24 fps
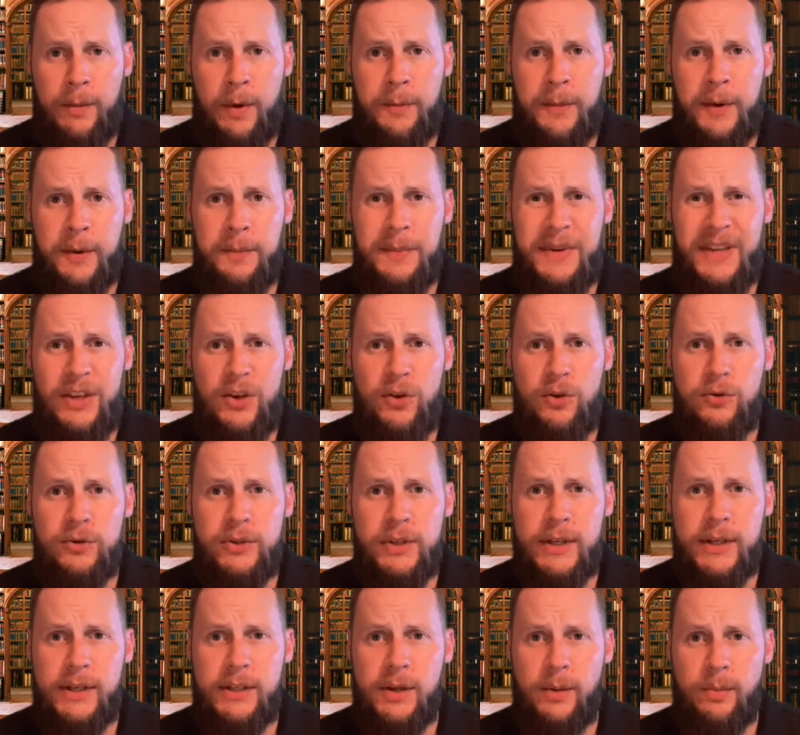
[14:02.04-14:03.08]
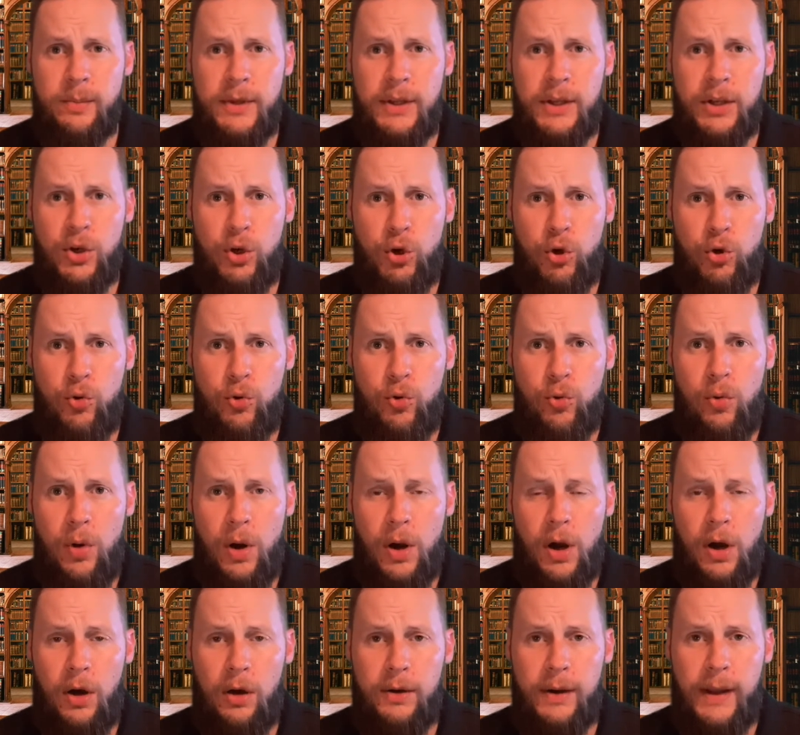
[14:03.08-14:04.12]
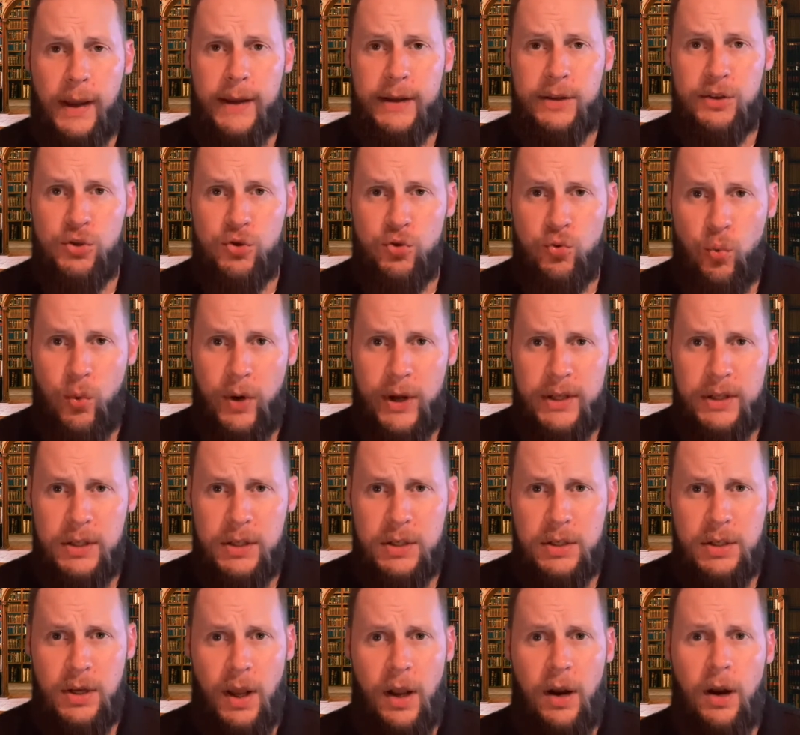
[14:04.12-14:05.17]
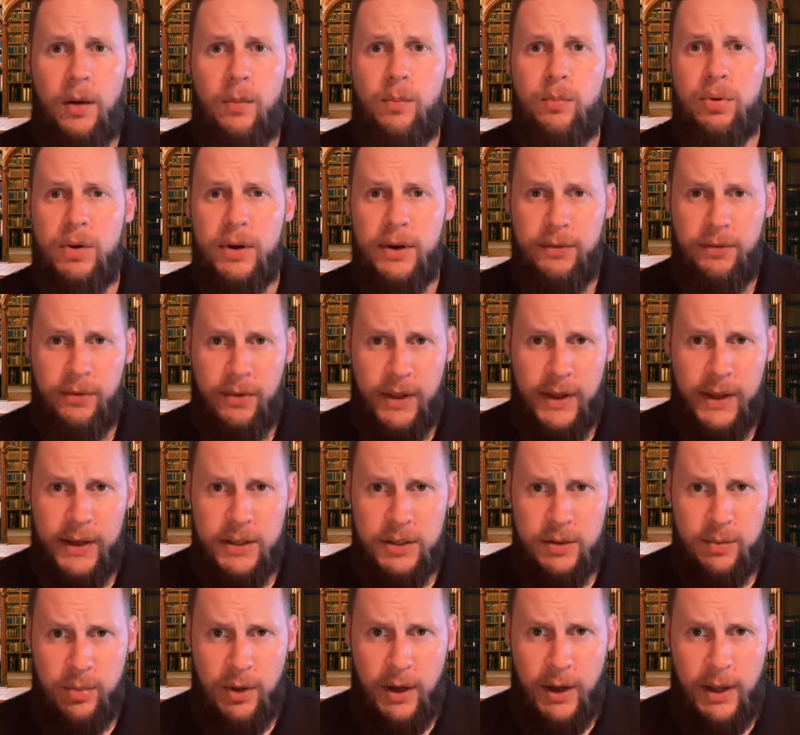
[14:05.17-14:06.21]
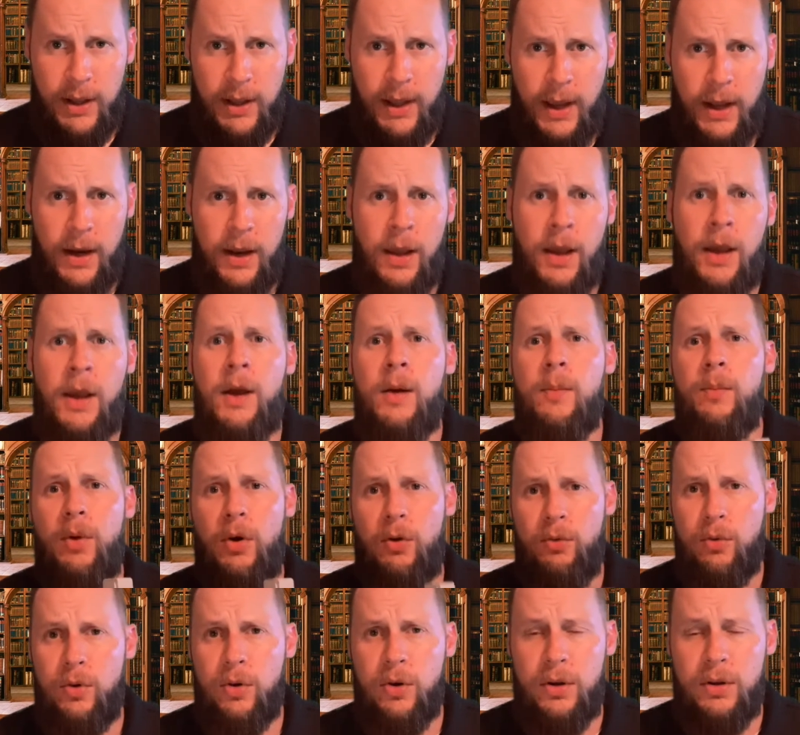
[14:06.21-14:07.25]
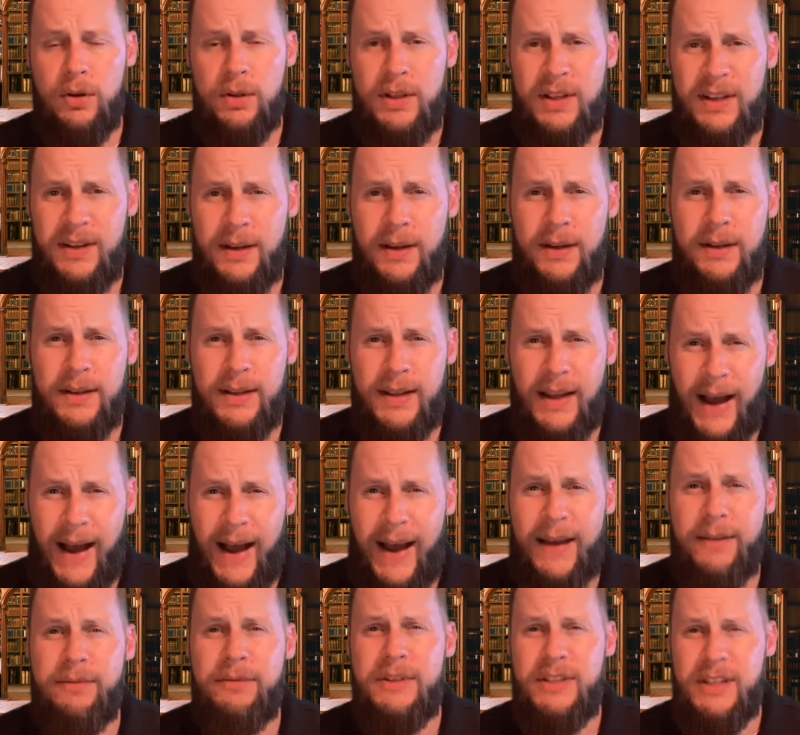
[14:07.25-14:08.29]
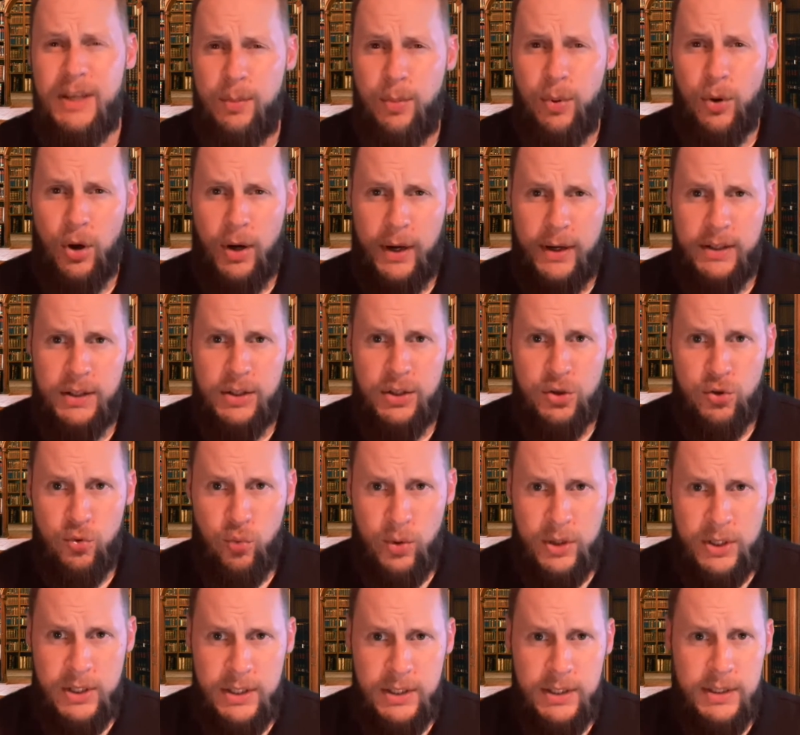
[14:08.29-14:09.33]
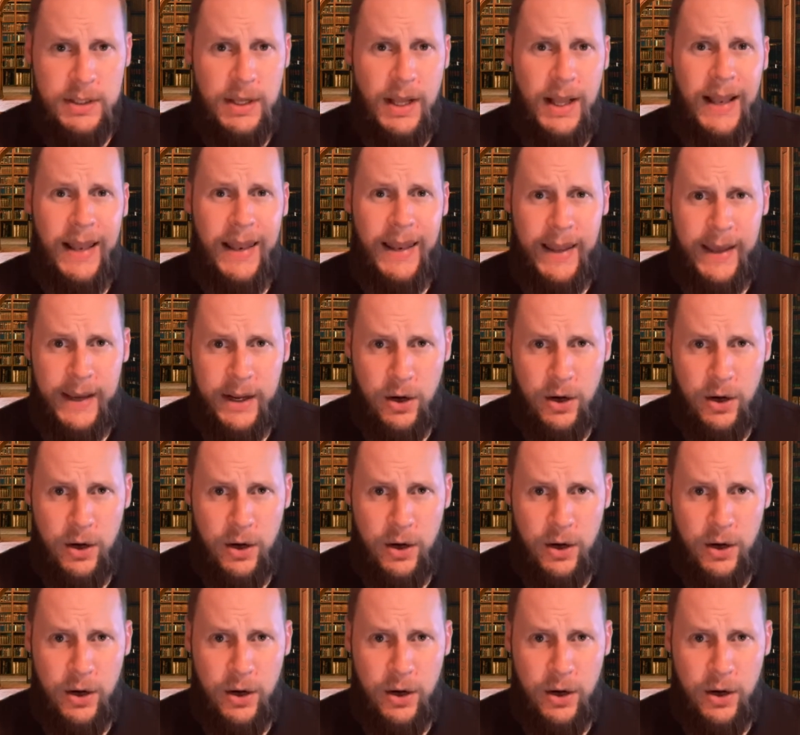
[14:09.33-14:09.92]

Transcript: to be using something new called a switch, and I'll briefly explain that, but we'll dive deeper into switches later.